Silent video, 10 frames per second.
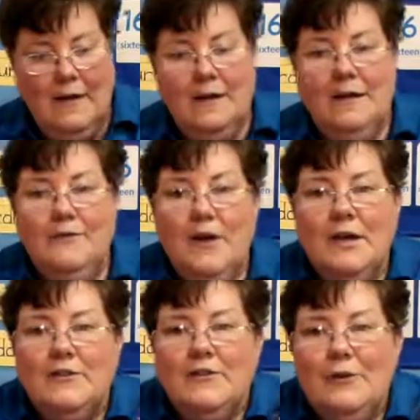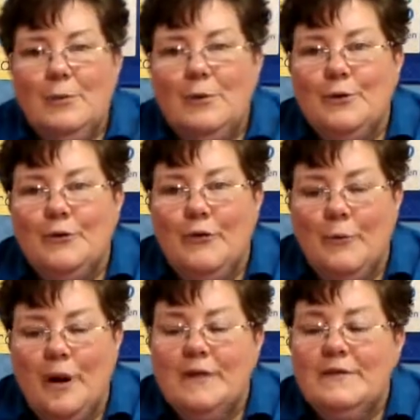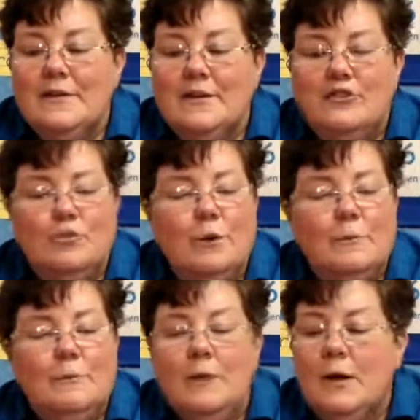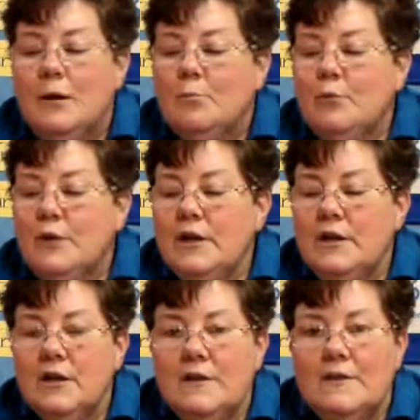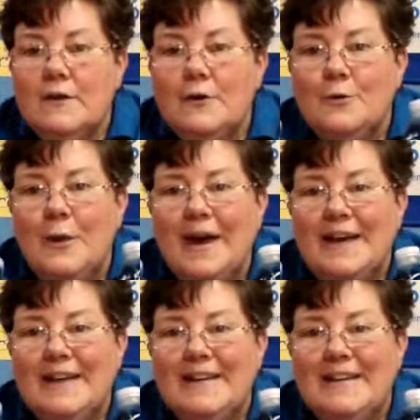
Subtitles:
And I've got two beautiful ones, and each one pretty in its own way.